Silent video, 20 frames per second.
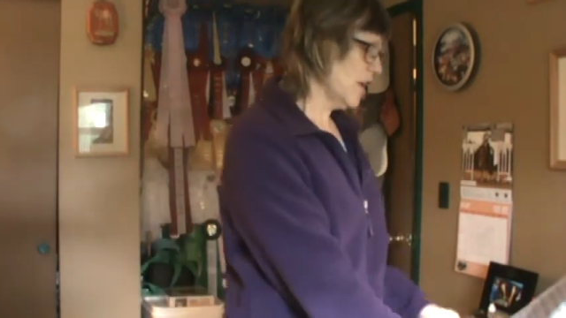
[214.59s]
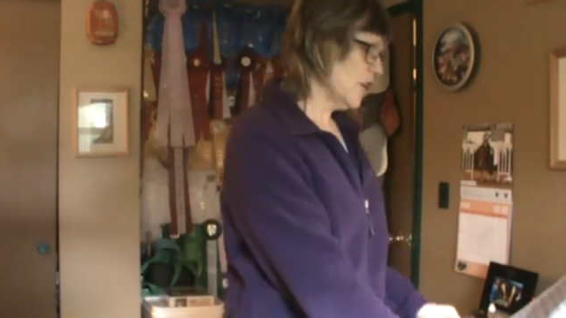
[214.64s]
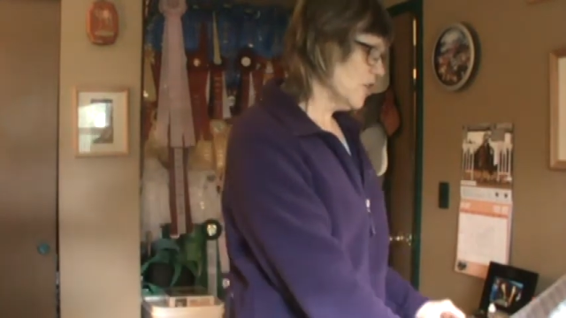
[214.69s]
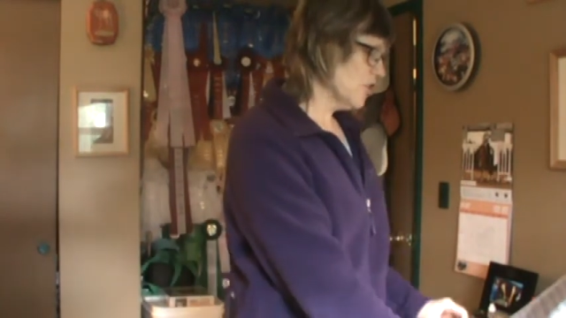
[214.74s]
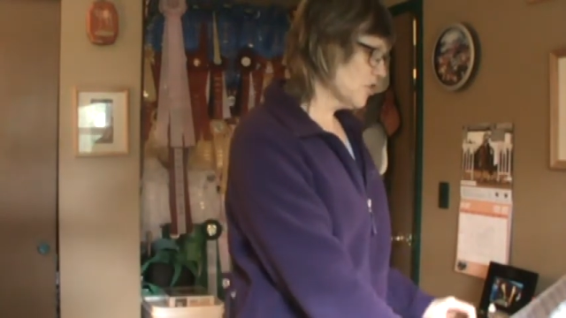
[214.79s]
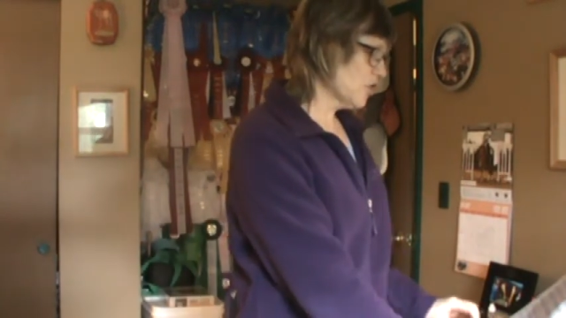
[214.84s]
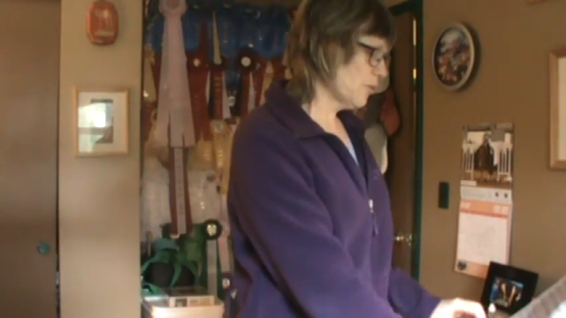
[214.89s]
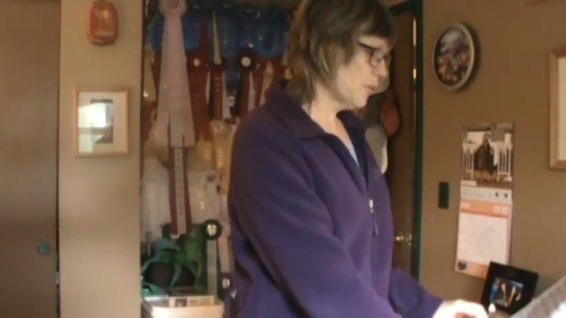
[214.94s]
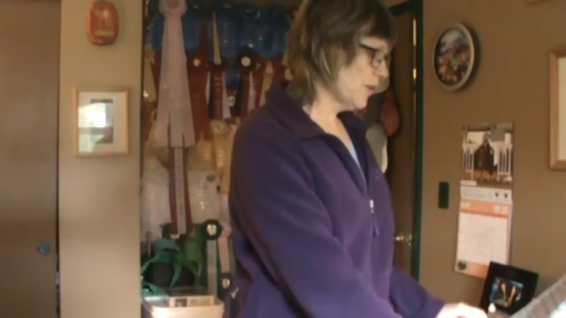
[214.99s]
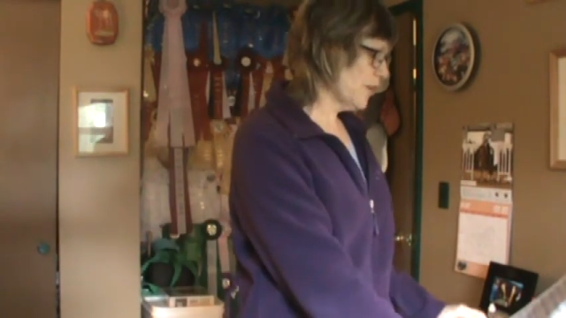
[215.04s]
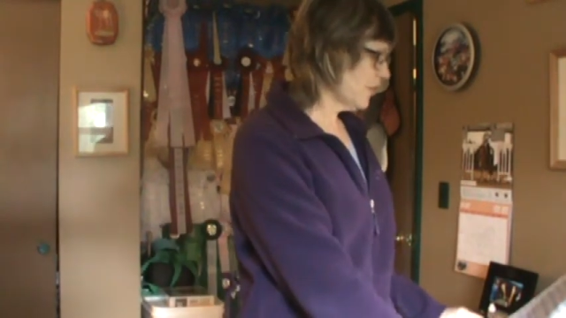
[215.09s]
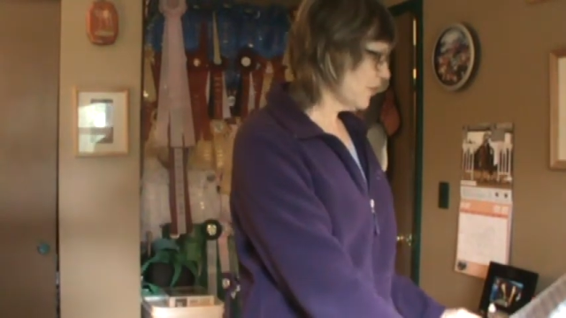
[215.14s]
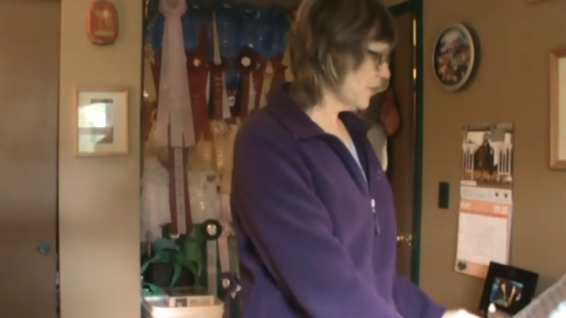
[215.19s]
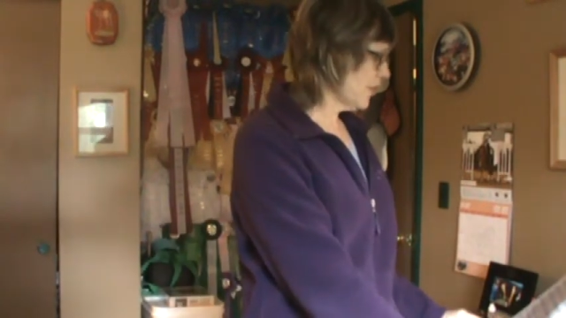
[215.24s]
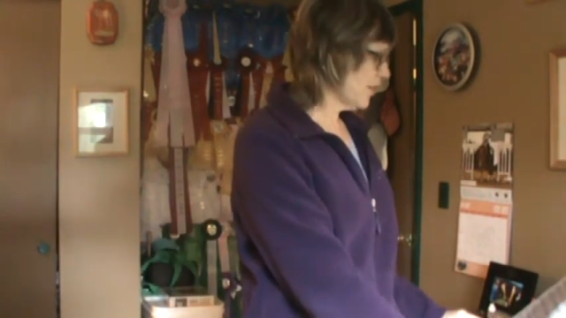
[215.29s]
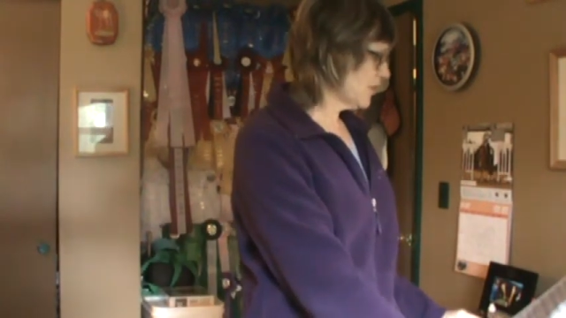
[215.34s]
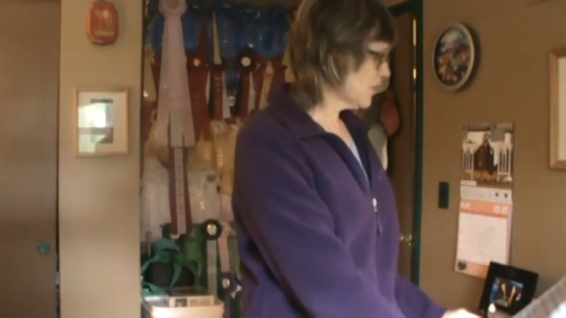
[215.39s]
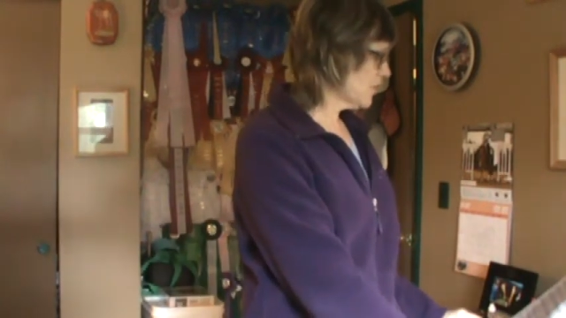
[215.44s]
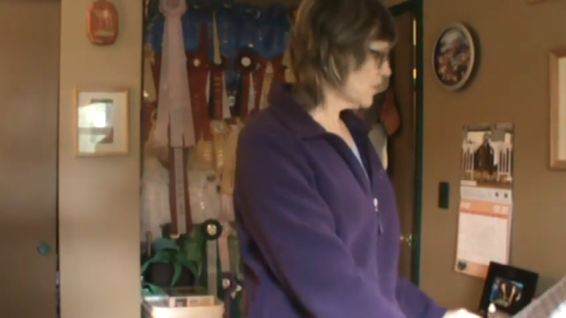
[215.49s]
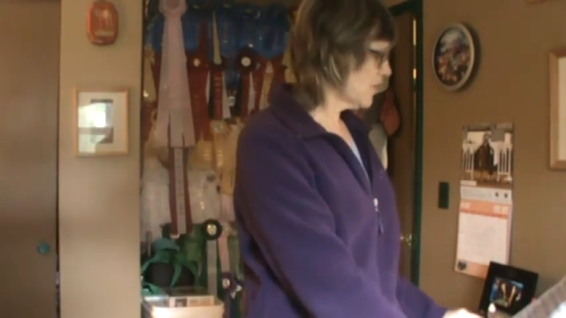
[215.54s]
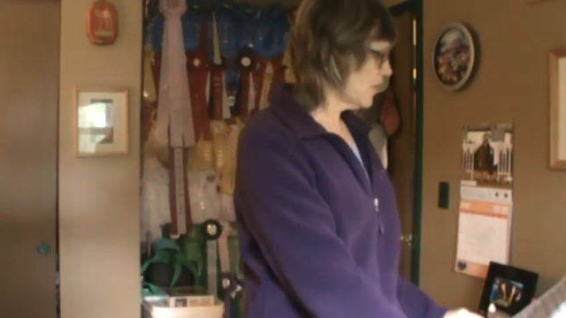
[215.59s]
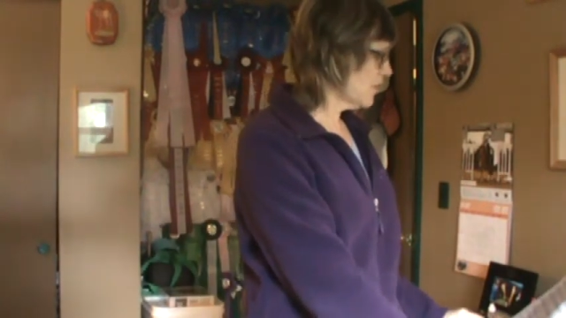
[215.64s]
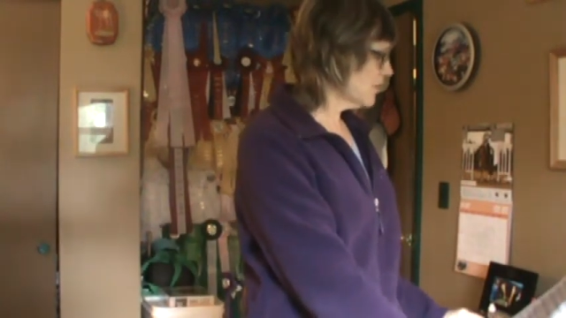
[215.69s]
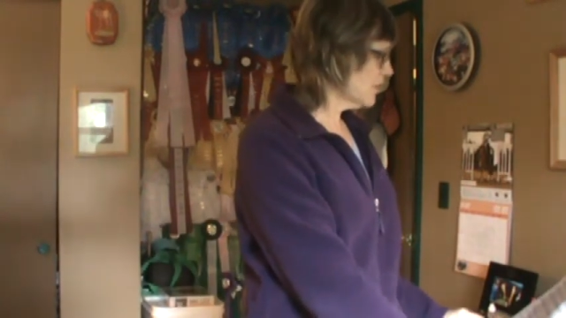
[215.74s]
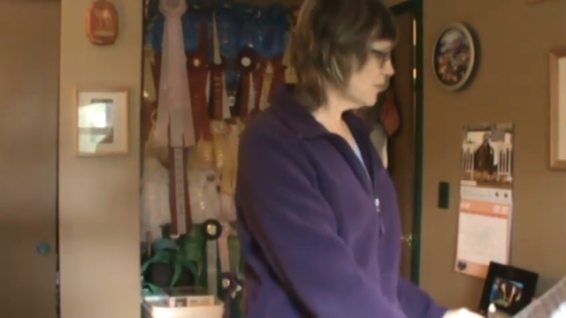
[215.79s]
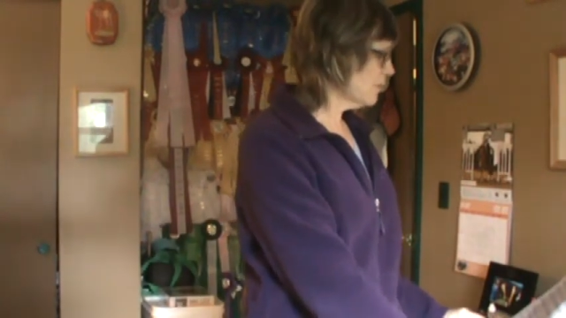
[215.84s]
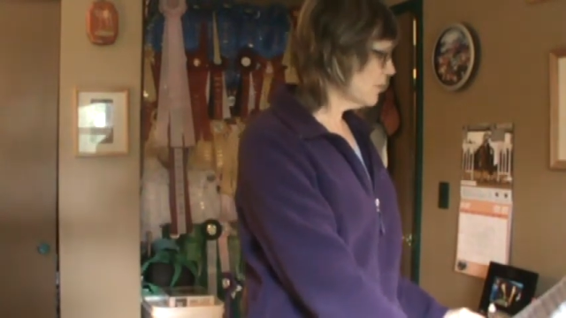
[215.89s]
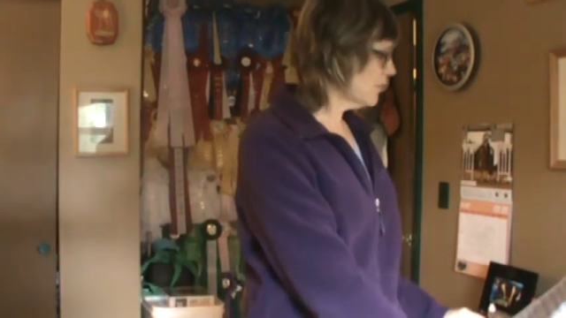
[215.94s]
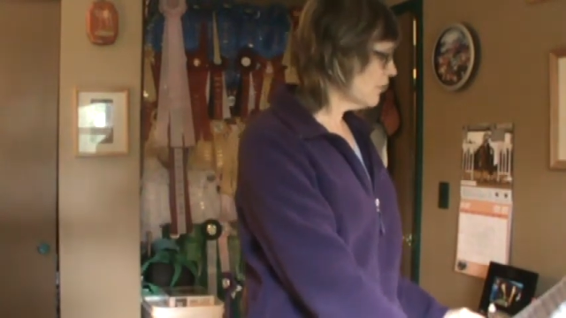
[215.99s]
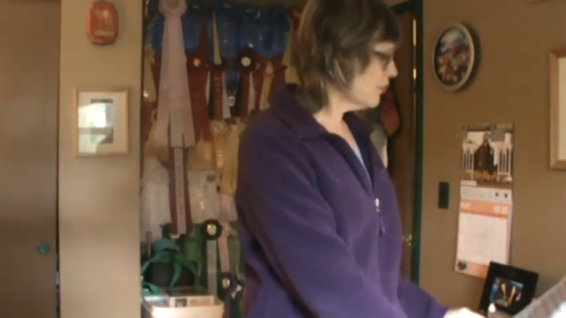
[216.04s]
So we are on song
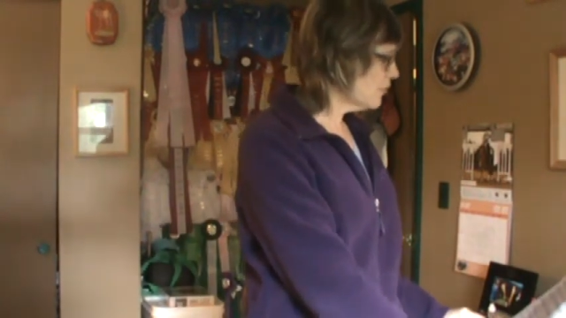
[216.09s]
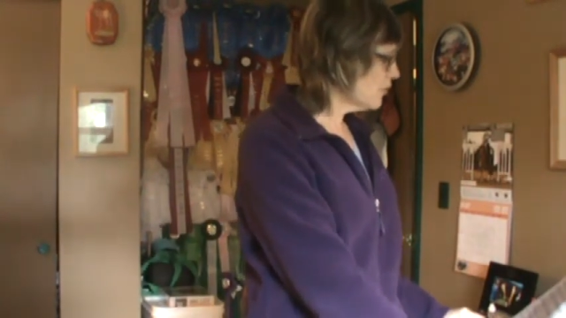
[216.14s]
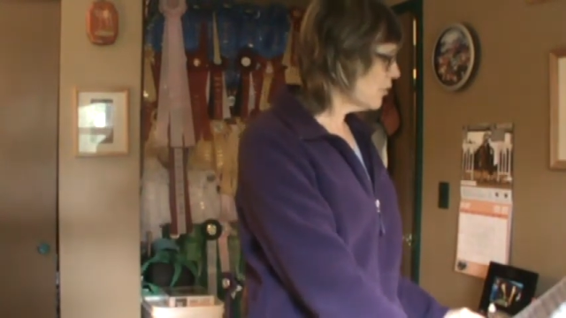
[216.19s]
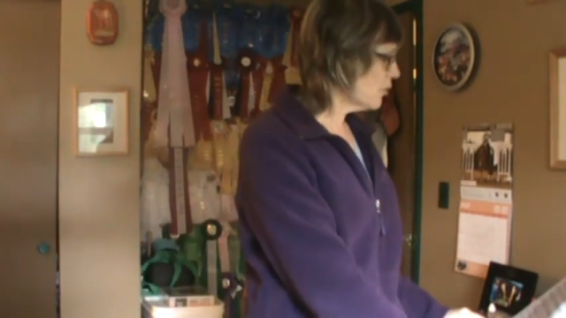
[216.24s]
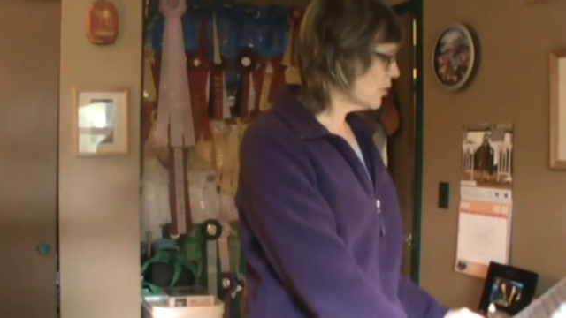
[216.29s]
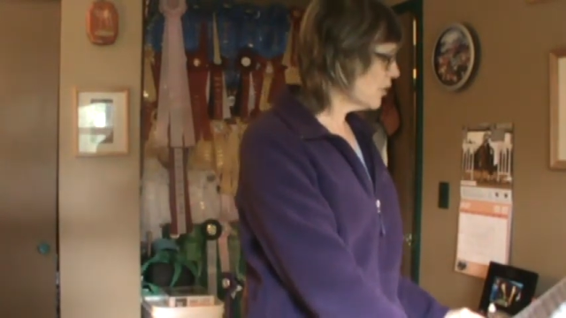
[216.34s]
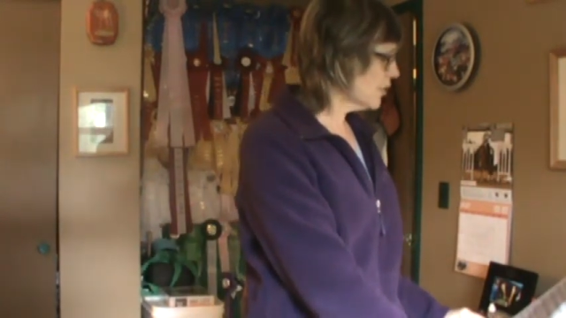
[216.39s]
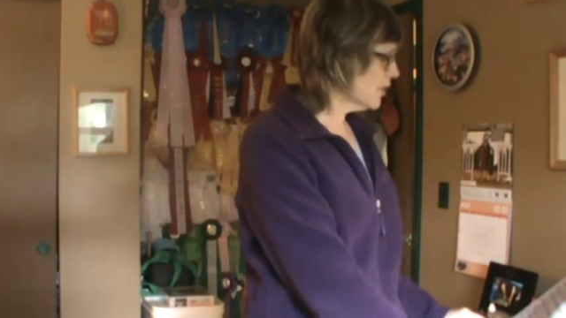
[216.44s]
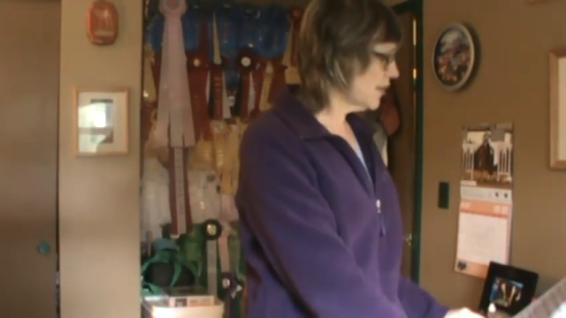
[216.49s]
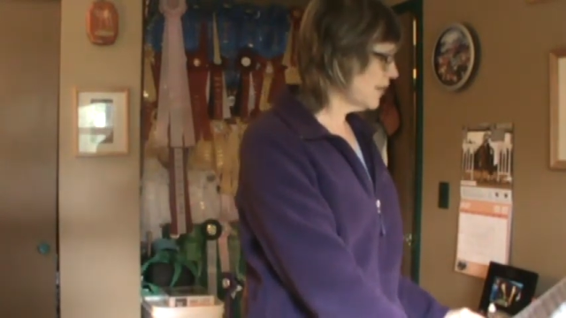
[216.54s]
number 4.